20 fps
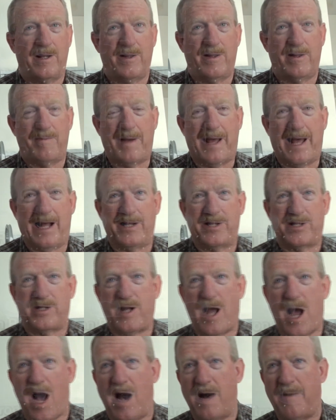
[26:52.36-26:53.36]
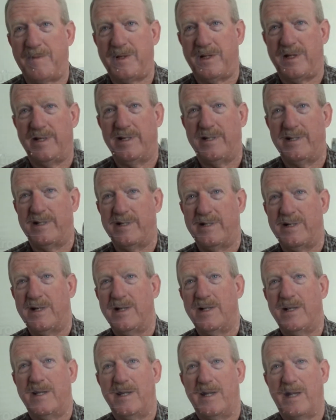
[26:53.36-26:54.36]
The pad stopped.
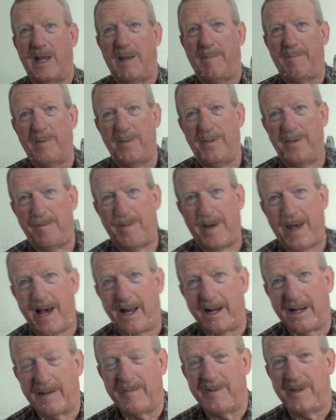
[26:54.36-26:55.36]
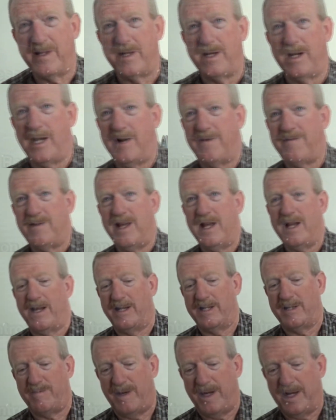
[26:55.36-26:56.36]
I put the pad completely off, laying
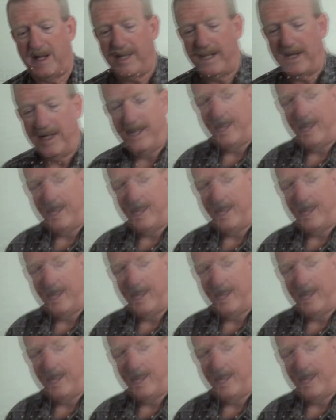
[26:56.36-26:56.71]
in his bed.